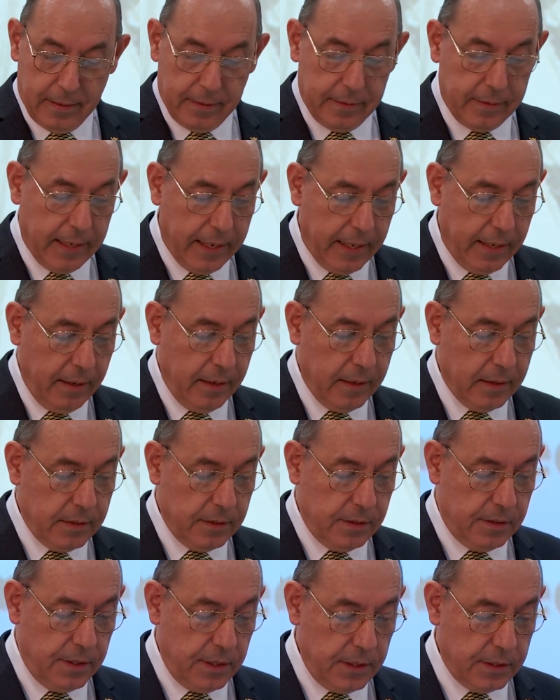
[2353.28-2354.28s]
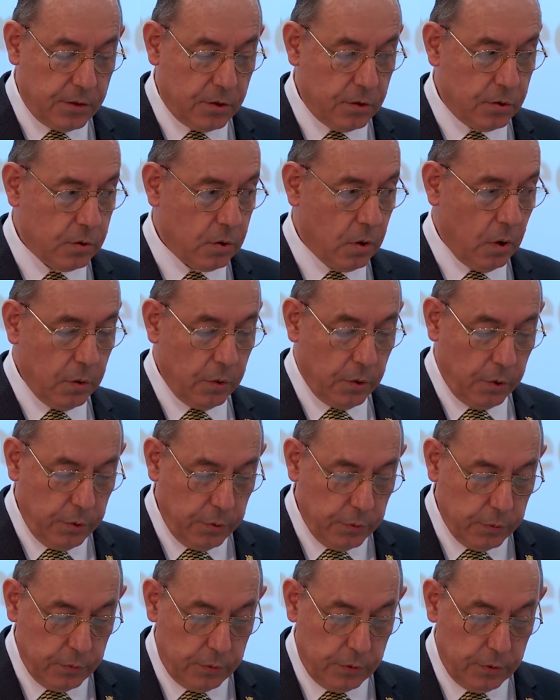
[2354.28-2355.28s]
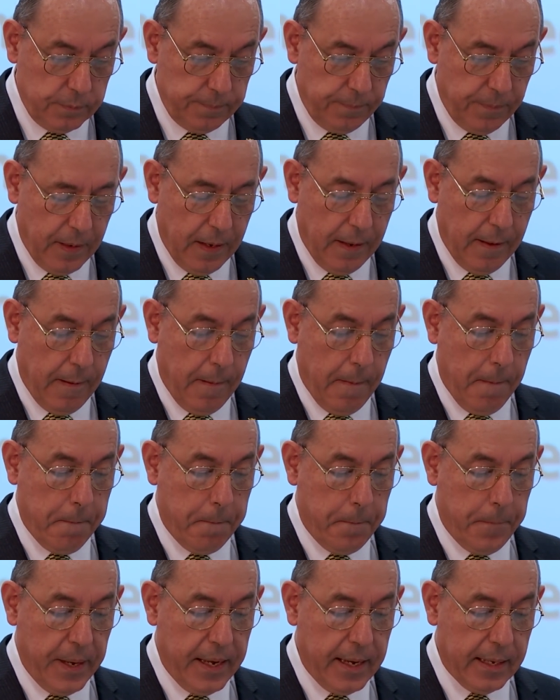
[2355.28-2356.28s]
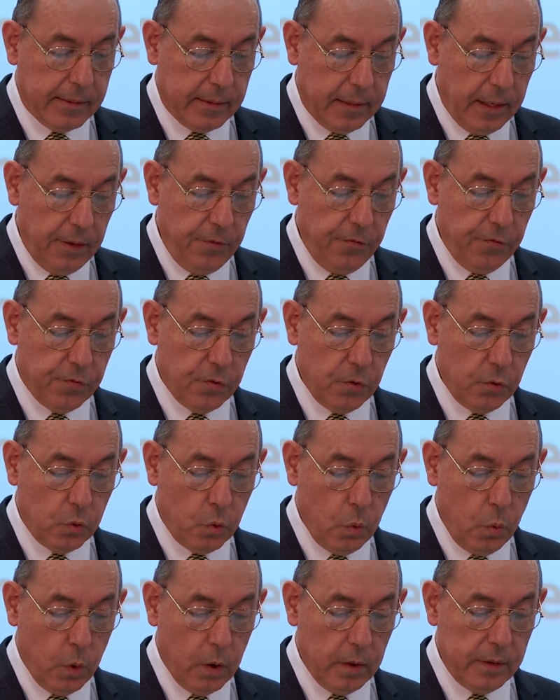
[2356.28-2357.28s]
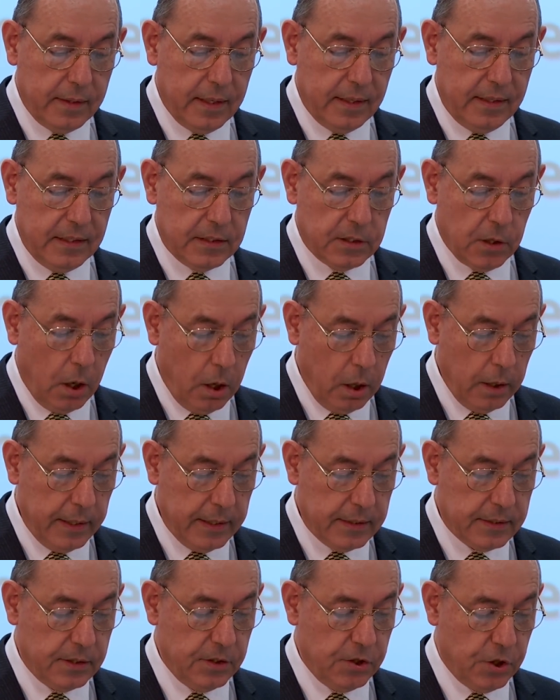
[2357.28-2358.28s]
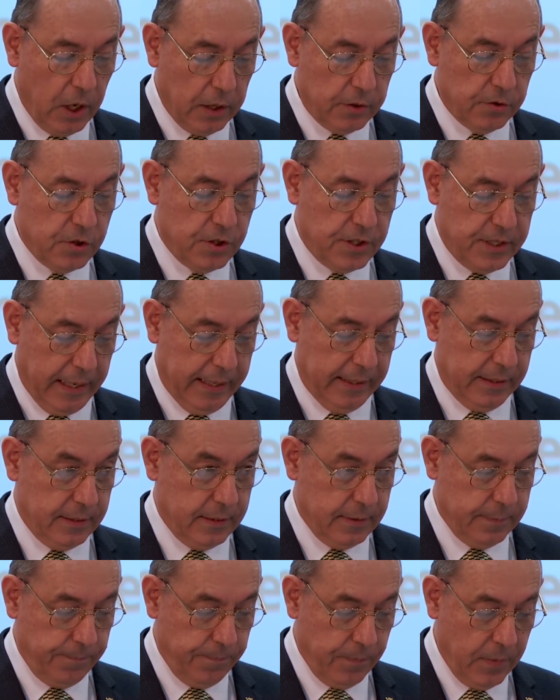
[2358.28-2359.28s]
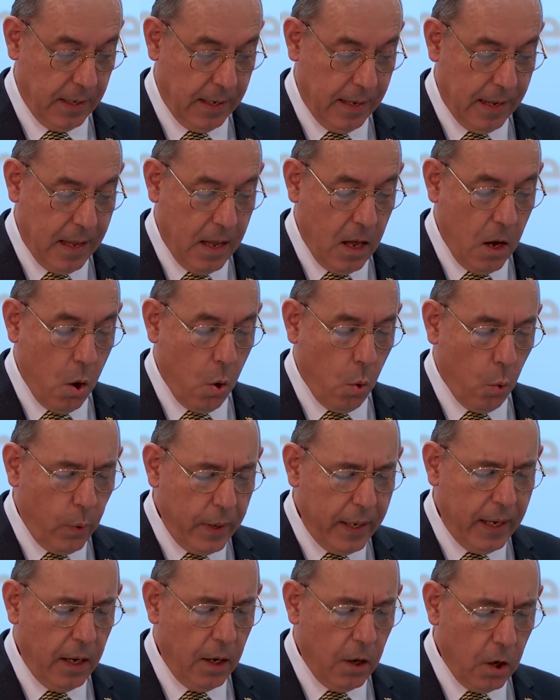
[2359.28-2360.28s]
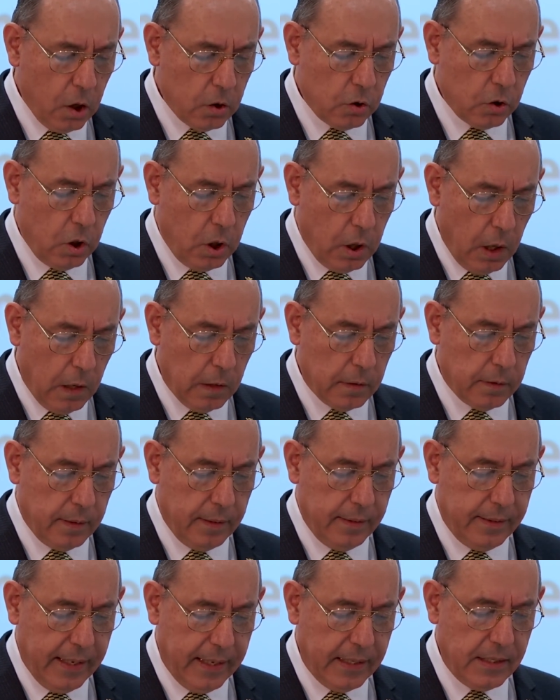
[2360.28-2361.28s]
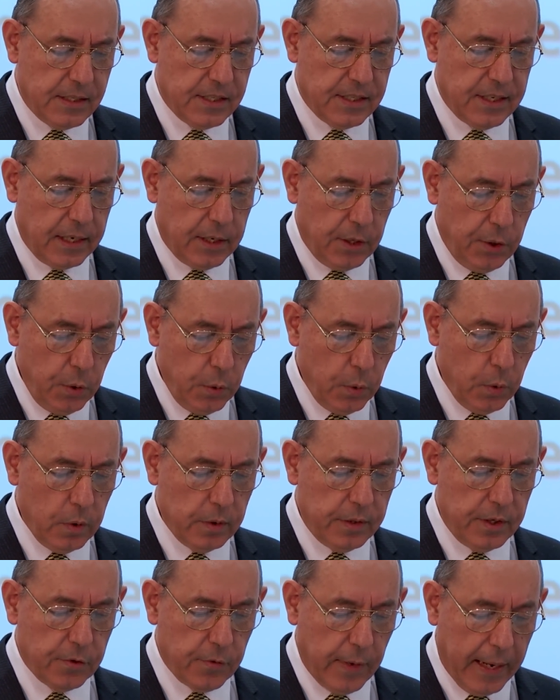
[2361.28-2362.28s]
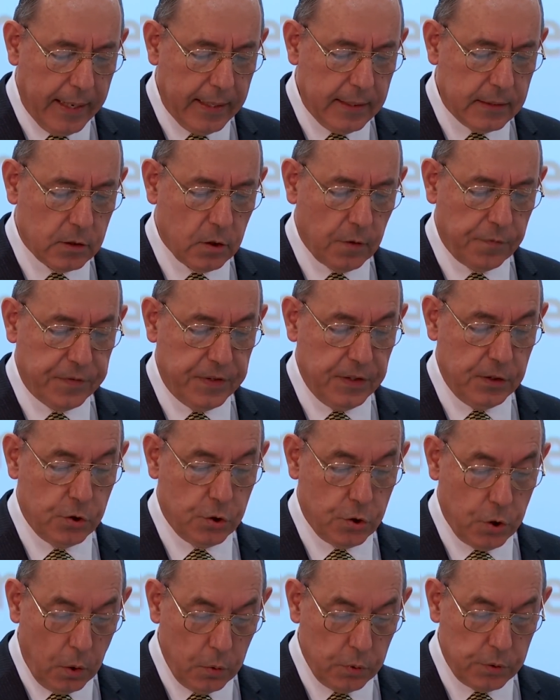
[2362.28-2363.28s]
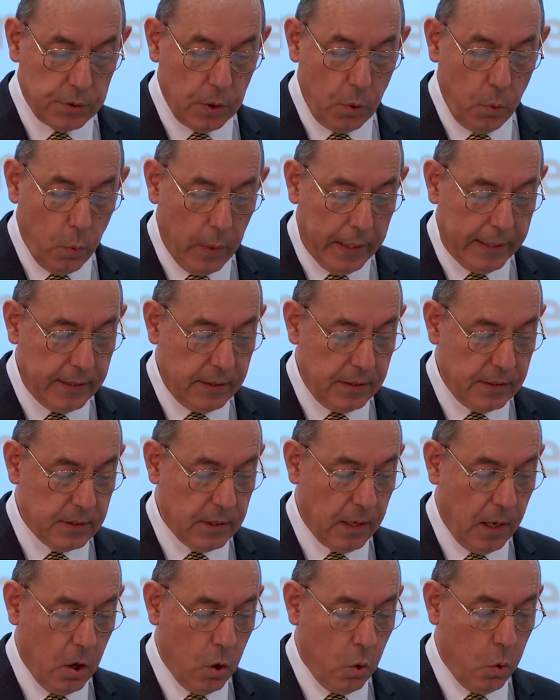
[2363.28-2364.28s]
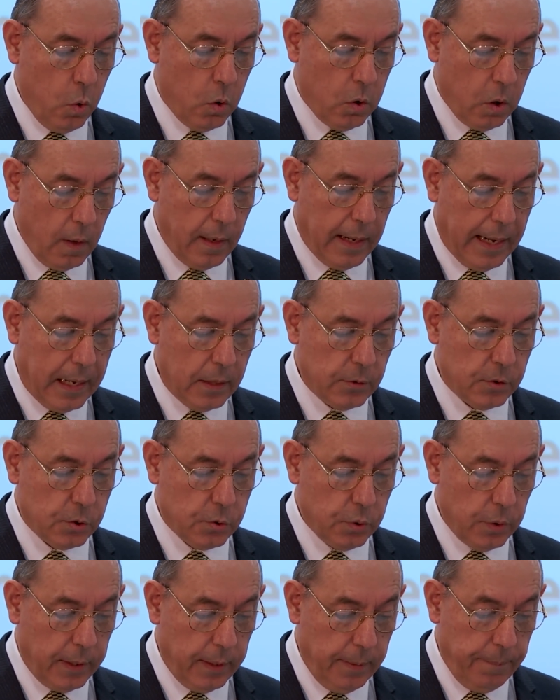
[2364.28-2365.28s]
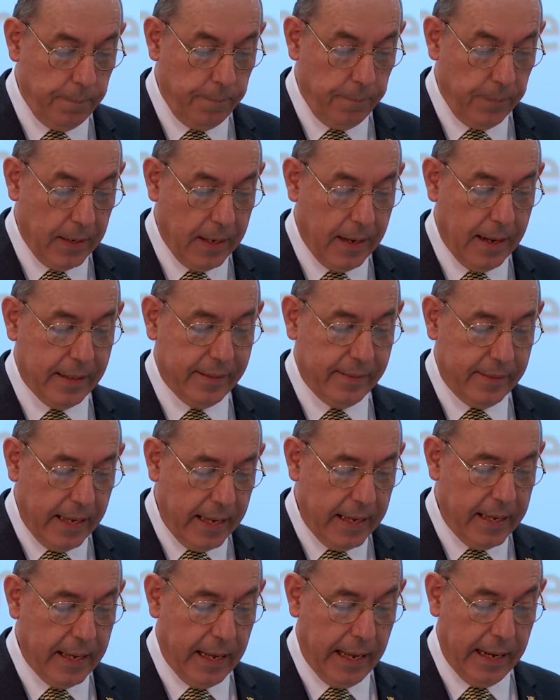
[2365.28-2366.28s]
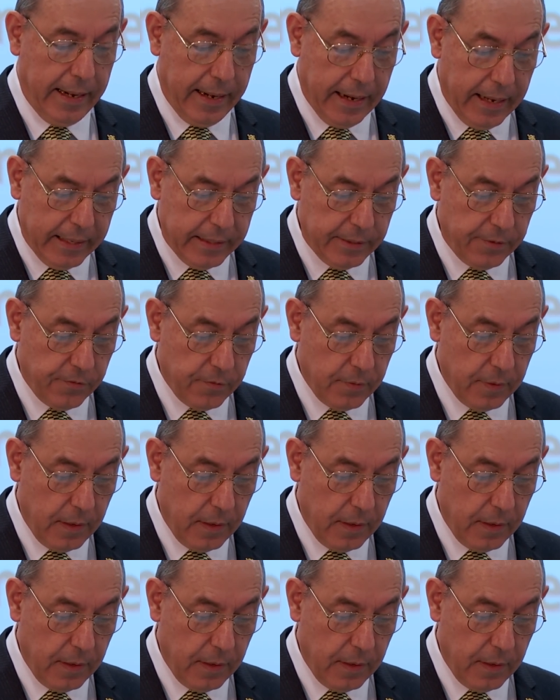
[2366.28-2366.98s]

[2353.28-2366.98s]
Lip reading: Then Jesus concludes, pay attention to what the dishonest judge says. Will not God then secure the rights of his chosen ones who call out to him day and night?